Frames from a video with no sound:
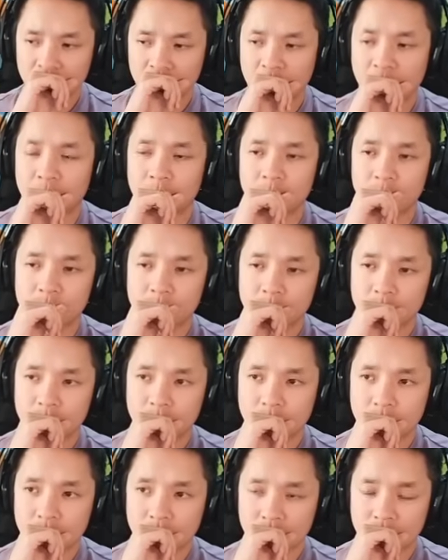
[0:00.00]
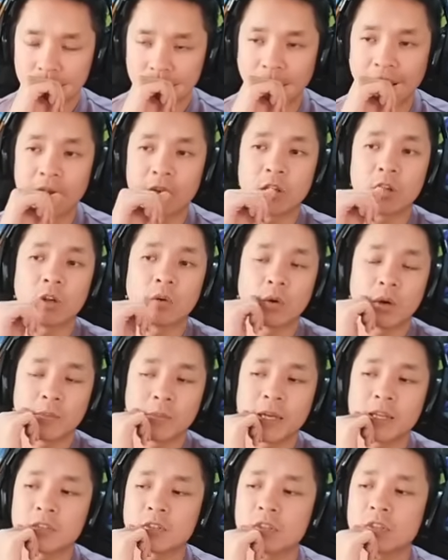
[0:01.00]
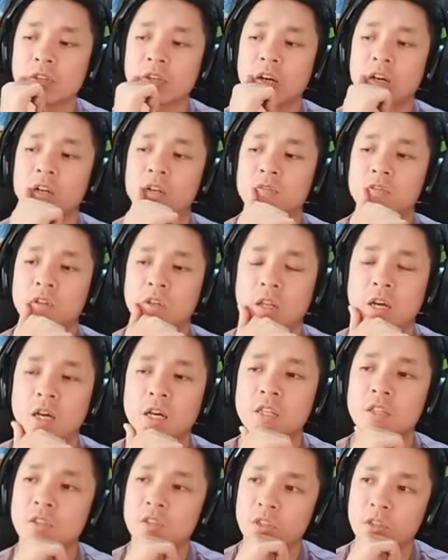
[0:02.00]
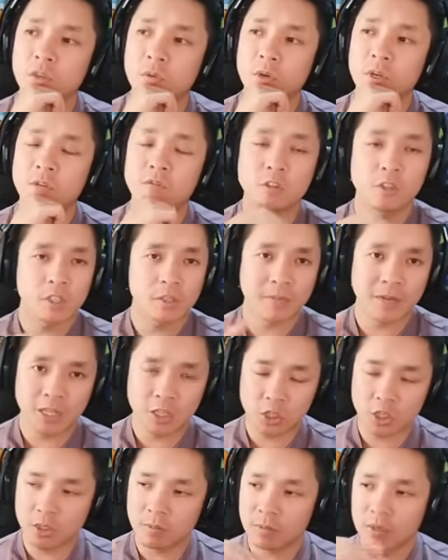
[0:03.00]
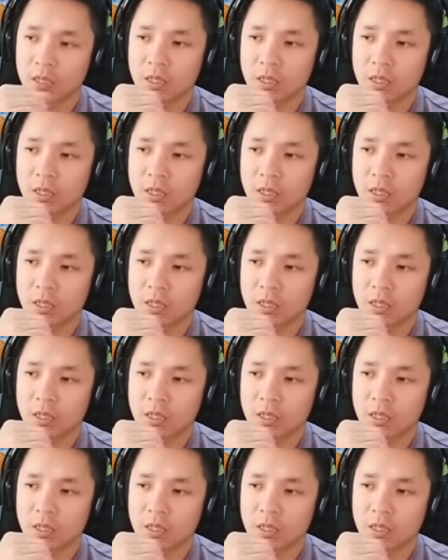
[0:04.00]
yeah. And you know what makes this harder for Lance in a way for this matchup?